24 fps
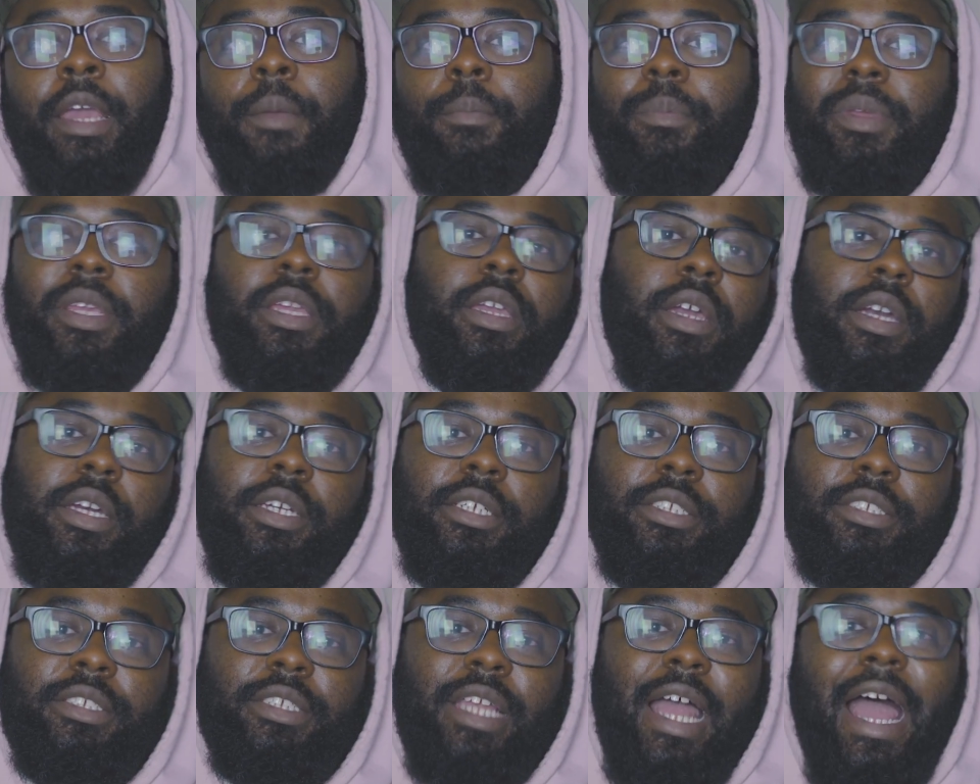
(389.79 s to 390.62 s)

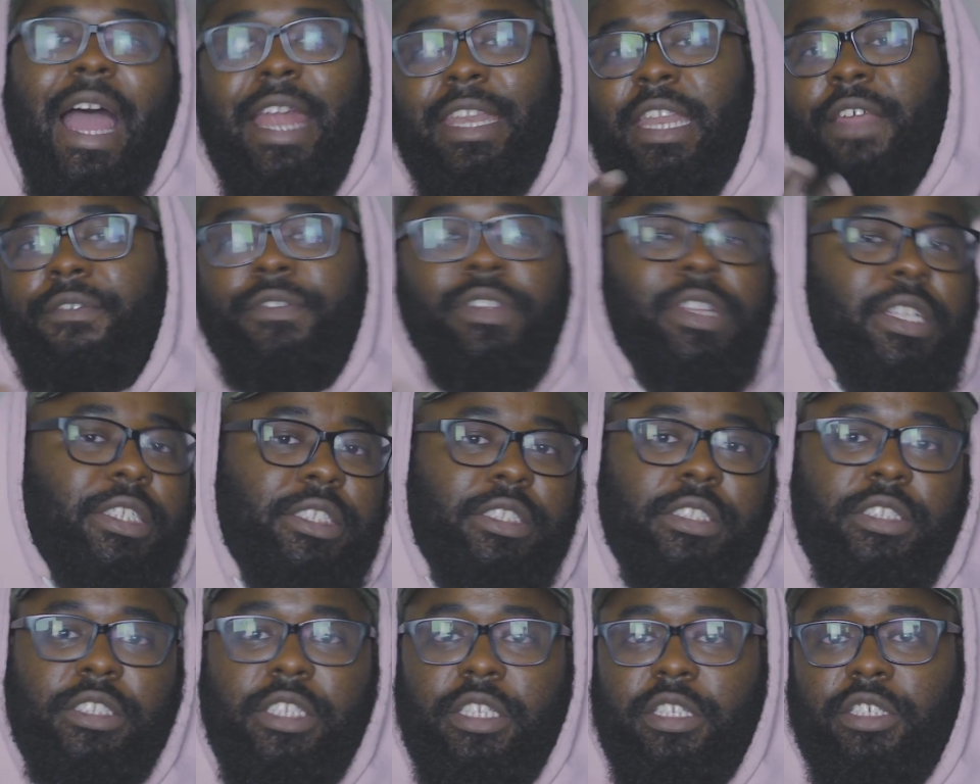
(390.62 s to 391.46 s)
because I never
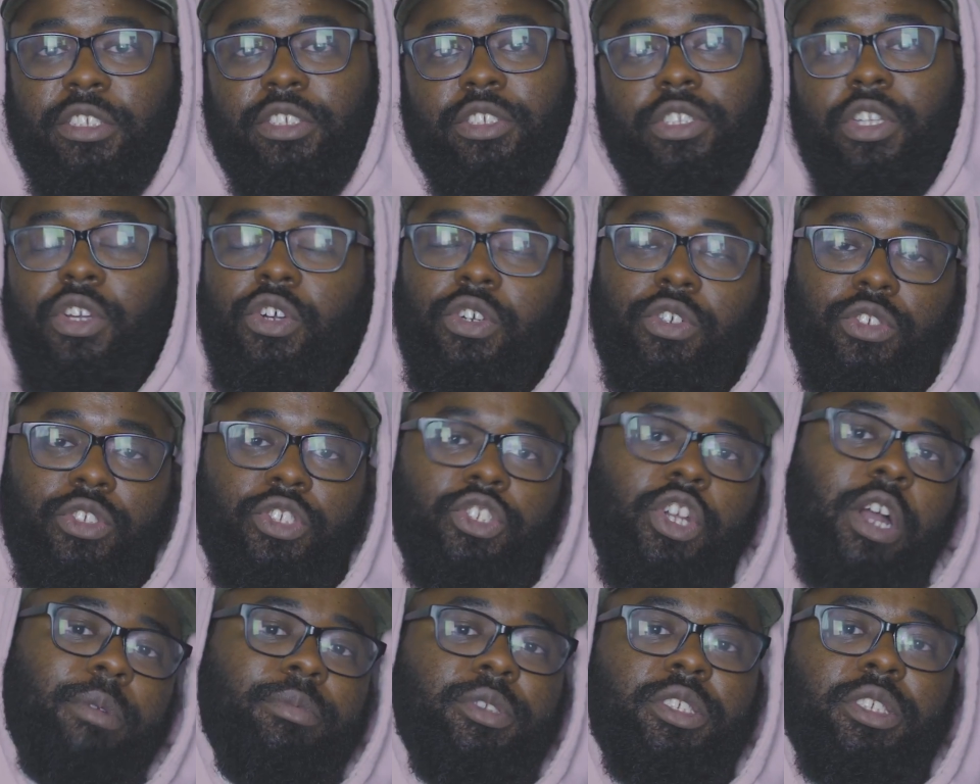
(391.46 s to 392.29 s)
listened to your song,
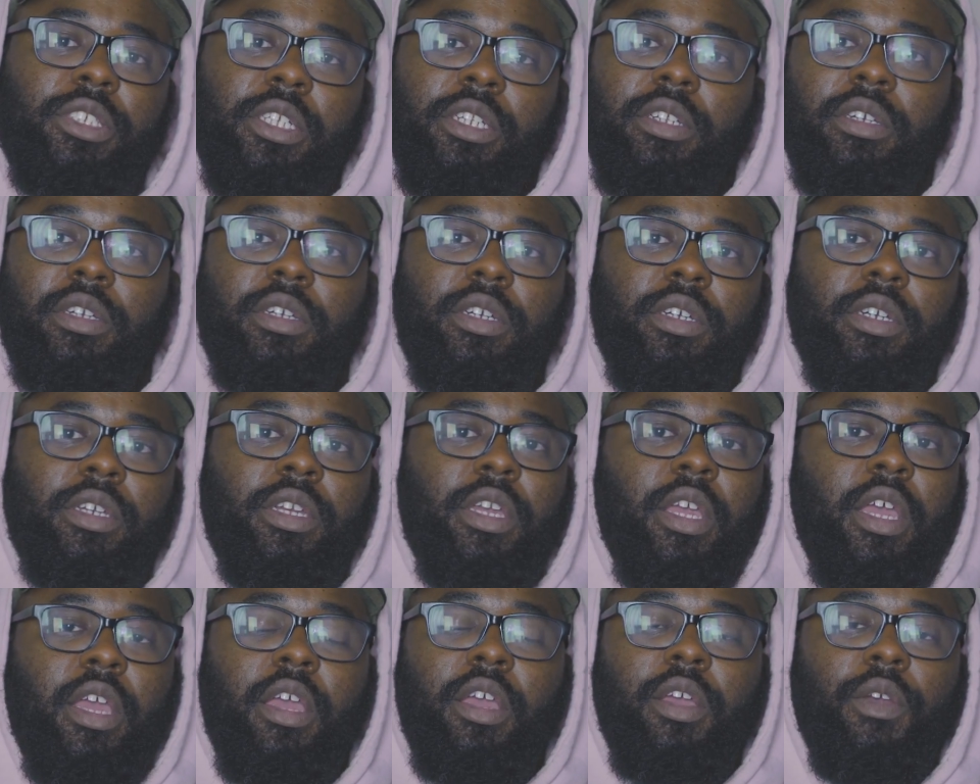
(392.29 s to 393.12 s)
so I'm just gonna
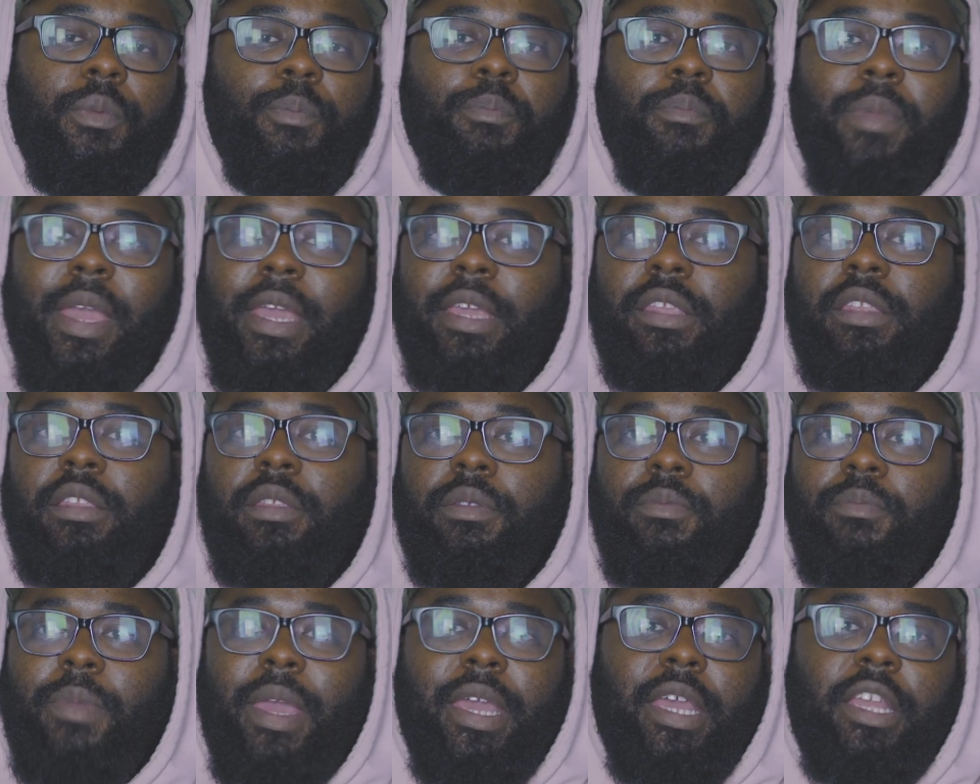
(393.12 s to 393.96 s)
make
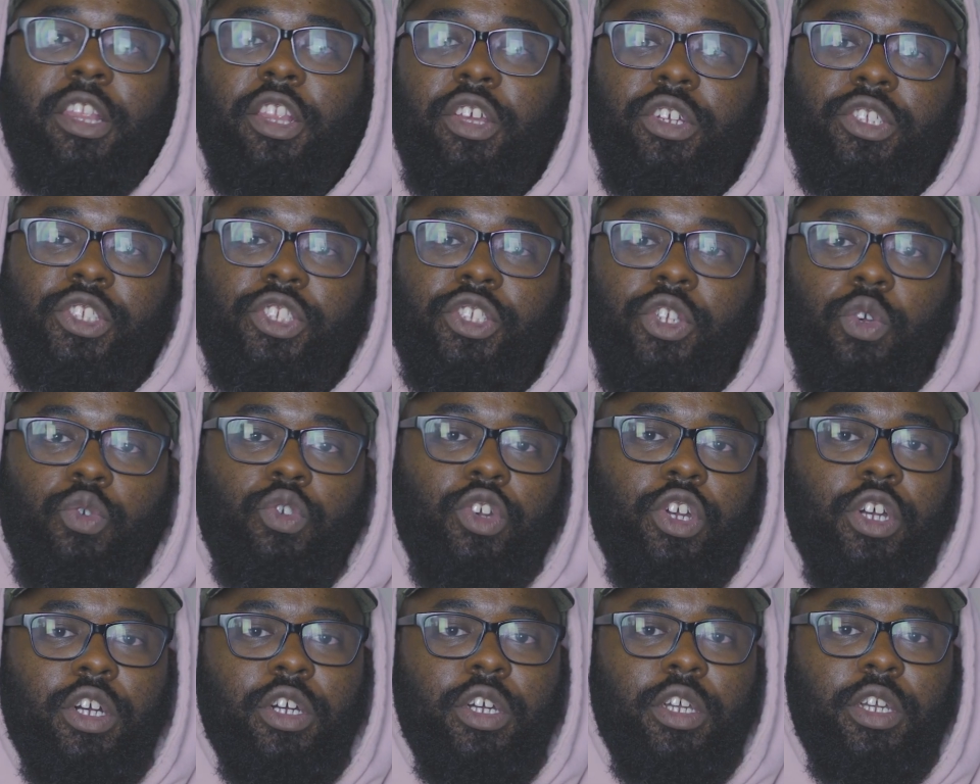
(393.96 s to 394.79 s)
it look so
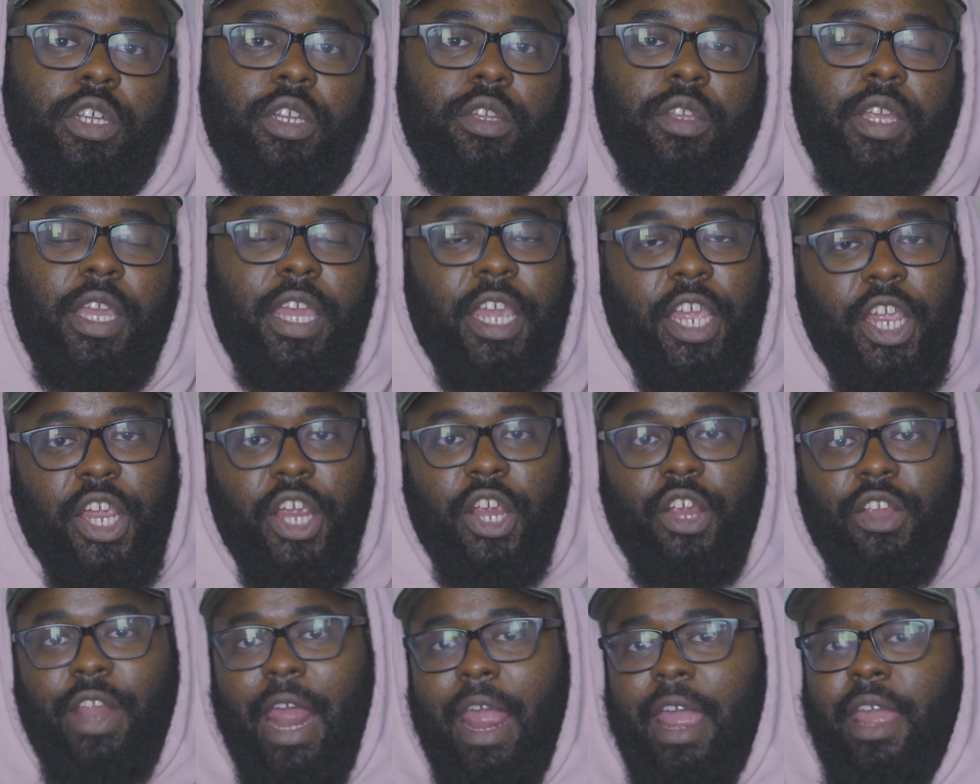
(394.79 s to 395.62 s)
good
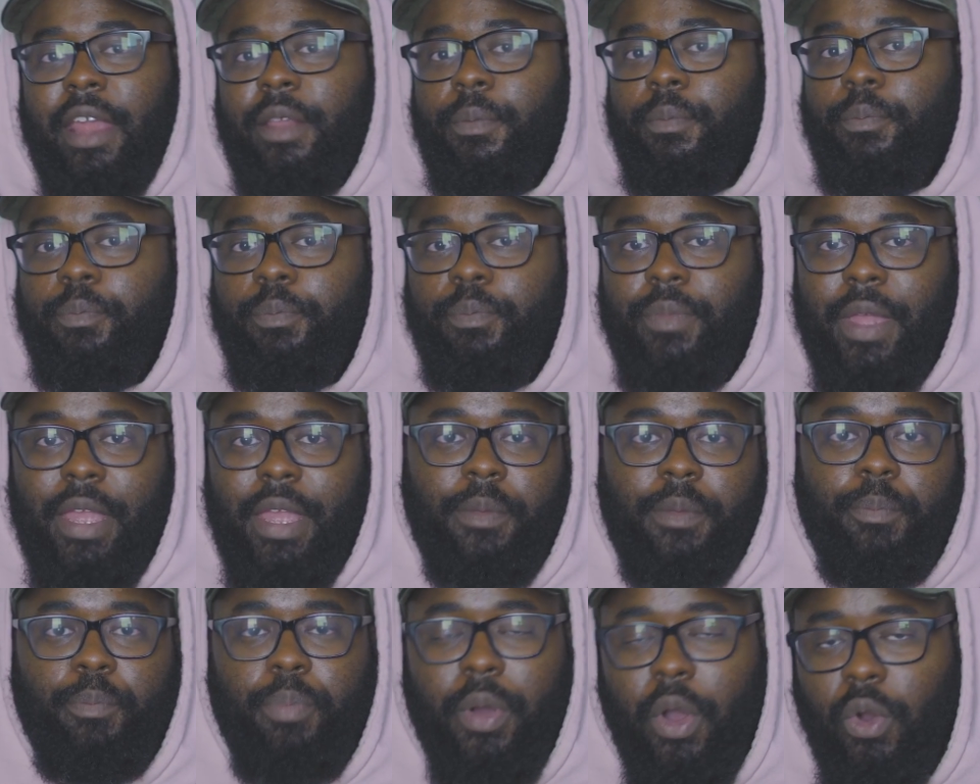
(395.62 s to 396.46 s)
here that and
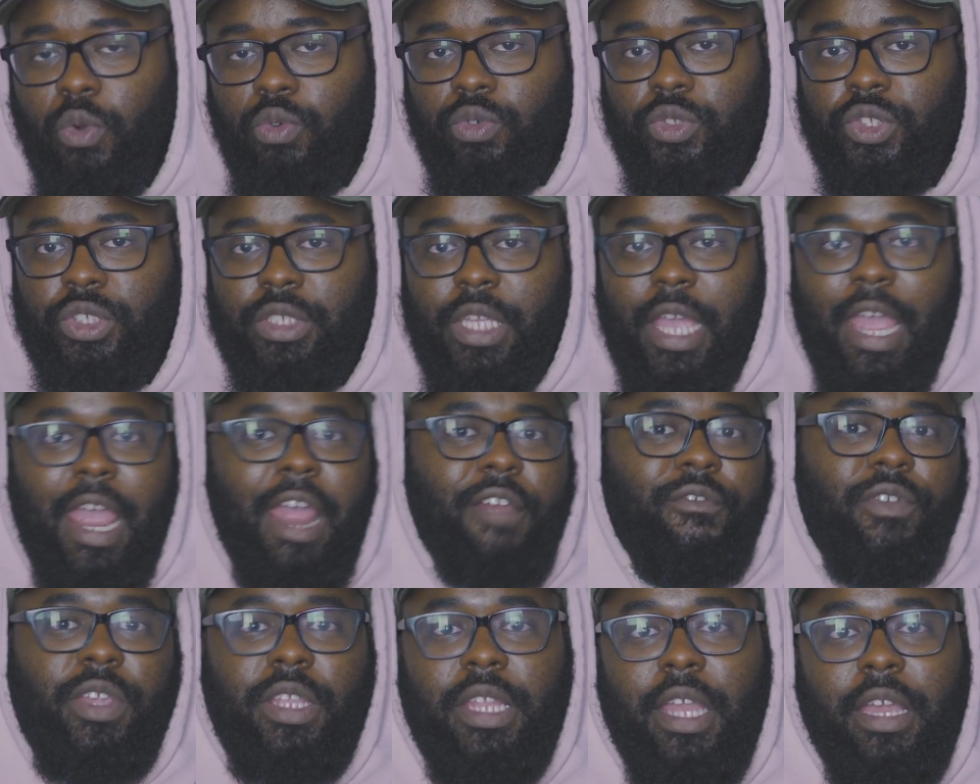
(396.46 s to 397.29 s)
post
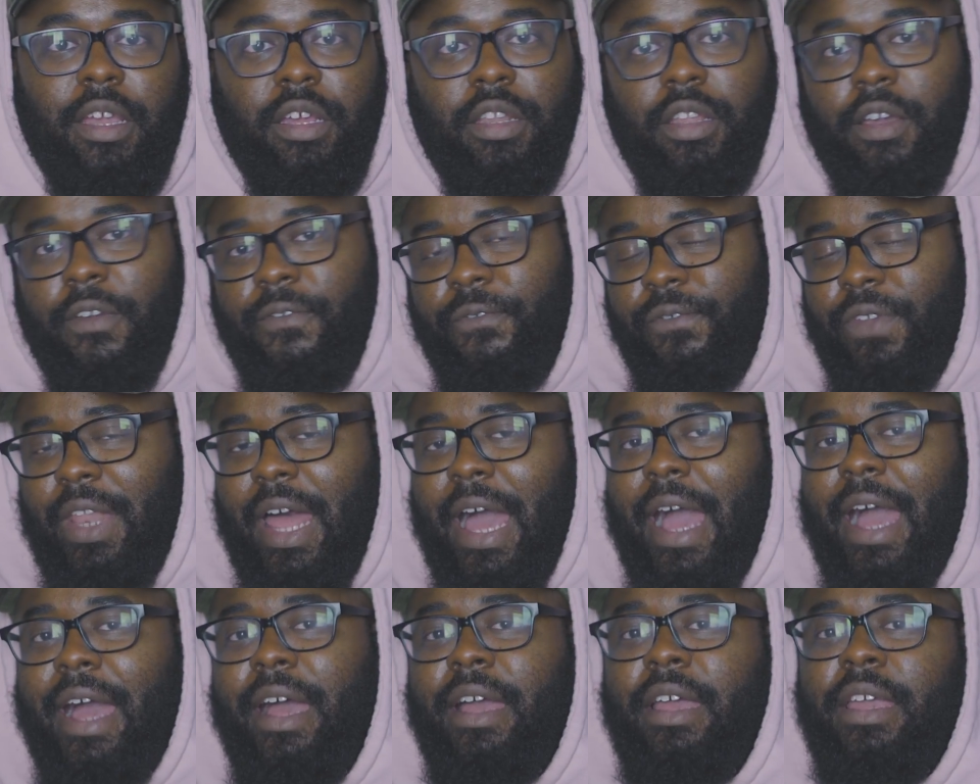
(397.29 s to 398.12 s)
everything will look
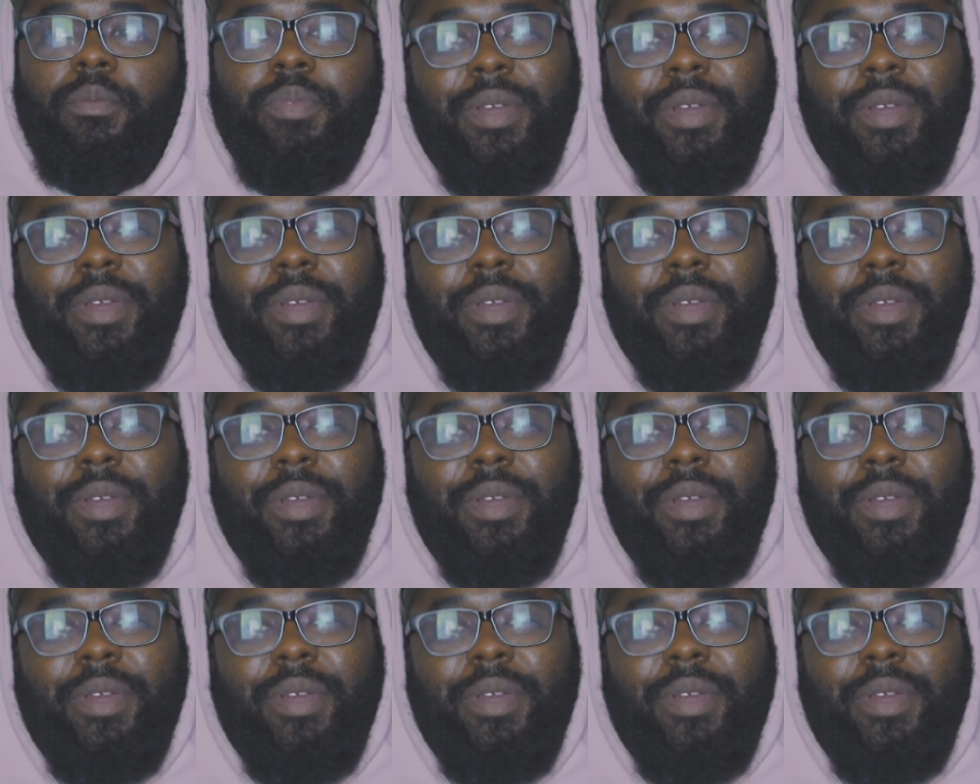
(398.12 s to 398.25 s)
fly.